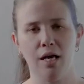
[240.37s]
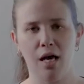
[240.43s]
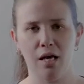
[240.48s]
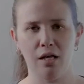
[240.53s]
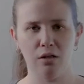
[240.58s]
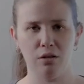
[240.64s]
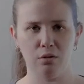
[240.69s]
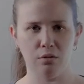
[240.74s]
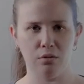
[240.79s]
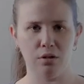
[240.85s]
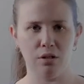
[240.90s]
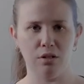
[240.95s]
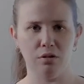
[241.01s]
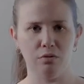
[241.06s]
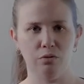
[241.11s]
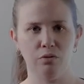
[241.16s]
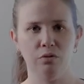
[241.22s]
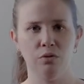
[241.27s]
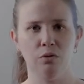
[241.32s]
category
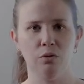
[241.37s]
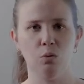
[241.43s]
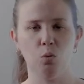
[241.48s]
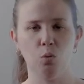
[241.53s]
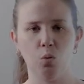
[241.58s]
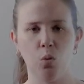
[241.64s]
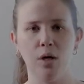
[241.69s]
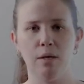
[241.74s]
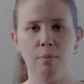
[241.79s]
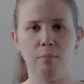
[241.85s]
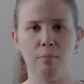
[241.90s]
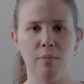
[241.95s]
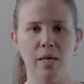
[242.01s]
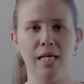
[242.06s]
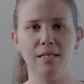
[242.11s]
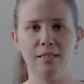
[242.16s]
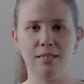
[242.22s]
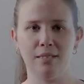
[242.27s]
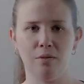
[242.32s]
of what
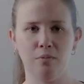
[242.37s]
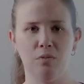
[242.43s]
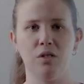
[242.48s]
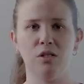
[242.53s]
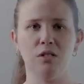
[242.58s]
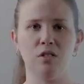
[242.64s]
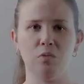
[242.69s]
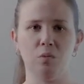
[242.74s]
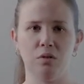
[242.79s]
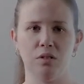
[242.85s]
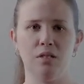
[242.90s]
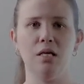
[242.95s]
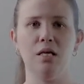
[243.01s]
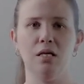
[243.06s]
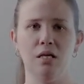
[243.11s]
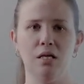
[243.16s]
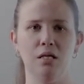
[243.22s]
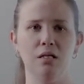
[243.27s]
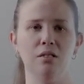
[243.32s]
makes something
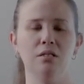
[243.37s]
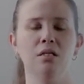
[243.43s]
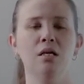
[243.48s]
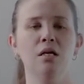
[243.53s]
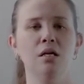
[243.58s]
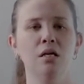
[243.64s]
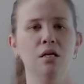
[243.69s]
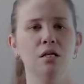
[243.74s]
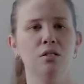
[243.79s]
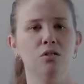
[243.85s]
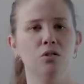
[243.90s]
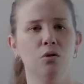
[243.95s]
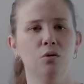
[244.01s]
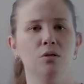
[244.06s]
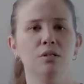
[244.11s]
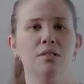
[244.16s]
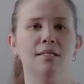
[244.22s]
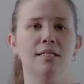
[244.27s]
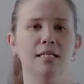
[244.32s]
spontaneous is
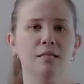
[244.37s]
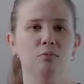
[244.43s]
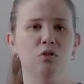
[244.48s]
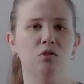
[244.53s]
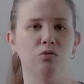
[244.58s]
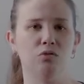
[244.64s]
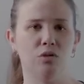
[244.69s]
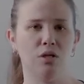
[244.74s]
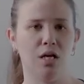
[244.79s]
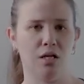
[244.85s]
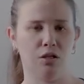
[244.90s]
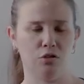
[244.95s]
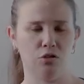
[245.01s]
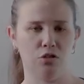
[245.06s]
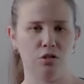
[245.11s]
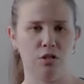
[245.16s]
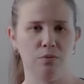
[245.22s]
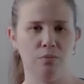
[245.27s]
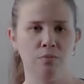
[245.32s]
known as Gibbs free
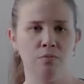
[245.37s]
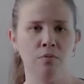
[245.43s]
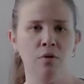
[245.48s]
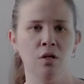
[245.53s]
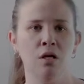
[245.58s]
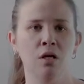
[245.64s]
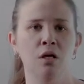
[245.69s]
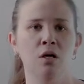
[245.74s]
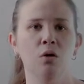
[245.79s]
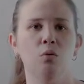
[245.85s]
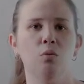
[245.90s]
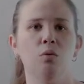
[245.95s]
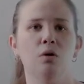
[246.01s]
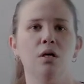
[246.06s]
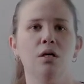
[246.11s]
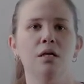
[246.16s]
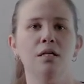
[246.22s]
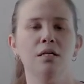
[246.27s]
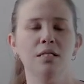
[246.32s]
energy. We're
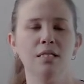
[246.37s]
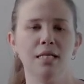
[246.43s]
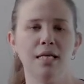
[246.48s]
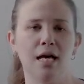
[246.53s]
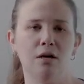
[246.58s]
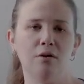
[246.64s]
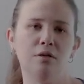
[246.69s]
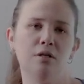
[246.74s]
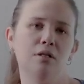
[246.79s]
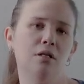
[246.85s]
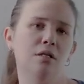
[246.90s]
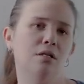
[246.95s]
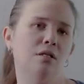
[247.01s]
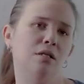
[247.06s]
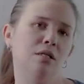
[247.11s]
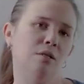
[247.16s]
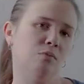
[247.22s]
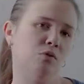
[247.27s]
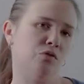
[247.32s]
going to need to calculate
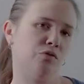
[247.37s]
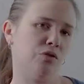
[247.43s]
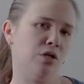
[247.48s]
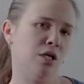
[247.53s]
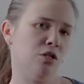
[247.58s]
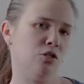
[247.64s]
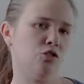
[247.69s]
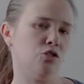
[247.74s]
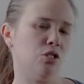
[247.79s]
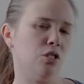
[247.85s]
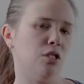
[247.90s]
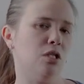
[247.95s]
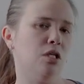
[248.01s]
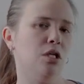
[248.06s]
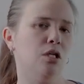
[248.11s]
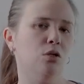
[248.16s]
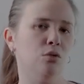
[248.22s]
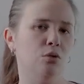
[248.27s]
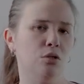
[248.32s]
the Gibbs free
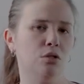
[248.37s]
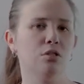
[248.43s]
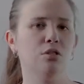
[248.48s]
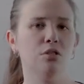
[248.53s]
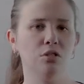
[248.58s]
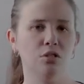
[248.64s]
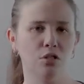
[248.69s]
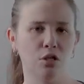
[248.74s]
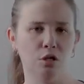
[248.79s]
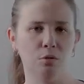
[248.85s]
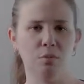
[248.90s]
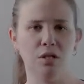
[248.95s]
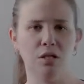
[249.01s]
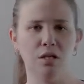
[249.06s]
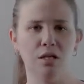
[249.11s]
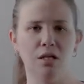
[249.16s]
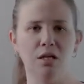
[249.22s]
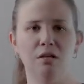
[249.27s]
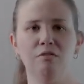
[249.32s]
energy in order to
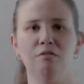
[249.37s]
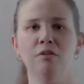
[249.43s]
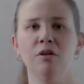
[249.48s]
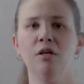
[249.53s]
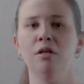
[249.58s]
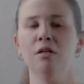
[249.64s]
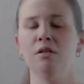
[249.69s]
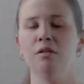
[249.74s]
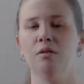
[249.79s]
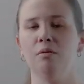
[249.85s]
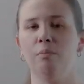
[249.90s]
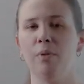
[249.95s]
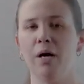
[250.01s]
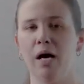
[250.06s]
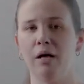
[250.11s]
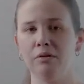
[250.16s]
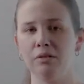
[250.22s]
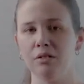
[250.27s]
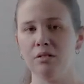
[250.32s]
determine if the
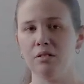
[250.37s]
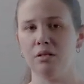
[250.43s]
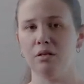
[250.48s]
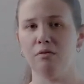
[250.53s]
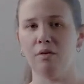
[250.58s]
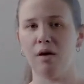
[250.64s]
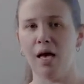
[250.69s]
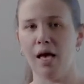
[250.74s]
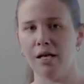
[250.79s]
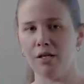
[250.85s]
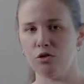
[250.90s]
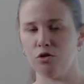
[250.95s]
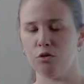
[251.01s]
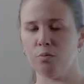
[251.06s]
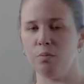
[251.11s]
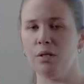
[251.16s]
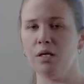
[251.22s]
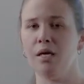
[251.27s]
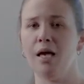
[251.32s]
balance of
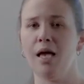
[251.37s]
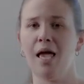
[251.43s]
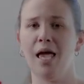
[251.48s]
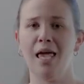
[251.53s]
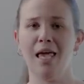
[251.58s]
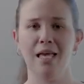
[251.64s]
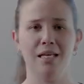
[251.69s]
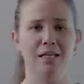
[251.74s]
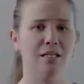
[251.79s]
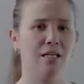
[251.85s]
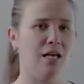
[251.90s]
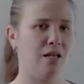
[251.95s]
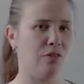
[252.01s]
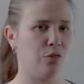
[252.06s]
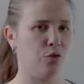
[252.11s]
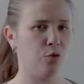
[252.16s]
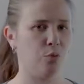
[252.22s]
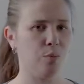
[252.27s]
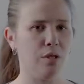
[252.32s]
entropy and
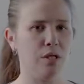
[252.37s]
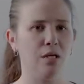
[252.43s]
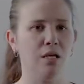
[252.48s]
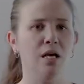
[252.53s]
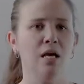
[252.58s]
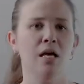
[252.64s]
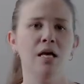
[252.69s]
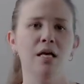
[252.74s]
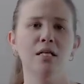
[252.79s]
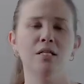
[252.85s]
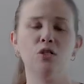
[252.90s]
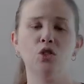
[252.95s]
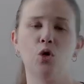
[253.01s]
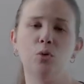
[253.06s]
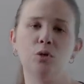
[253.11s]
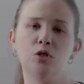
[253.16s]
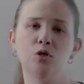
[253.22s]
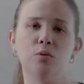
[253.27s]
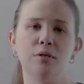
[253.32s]
enthalpy is
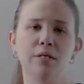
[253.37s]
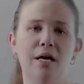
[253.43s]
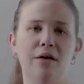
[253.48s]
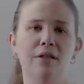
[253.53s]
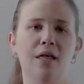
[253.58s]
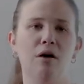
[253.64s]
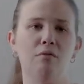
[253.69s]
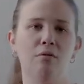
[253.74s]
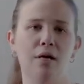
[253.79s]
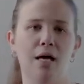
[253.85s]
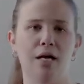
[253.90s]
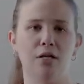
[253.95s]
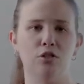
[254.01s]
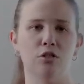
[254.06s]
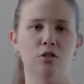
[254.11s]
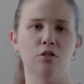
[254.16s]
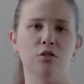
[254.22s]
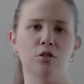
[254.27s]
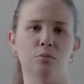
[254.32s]
going to allow that
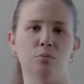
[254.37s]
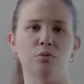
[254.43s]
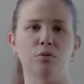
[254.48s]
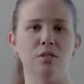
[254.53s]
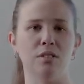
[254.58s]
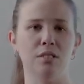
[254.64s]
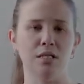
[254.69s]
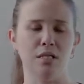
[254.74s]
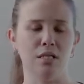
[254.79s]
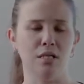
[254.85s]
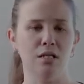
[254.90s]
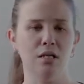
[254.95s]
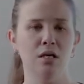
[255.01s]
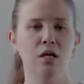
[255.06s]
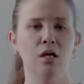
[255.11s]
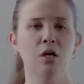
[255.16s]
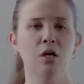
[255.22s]
reaction to proceed.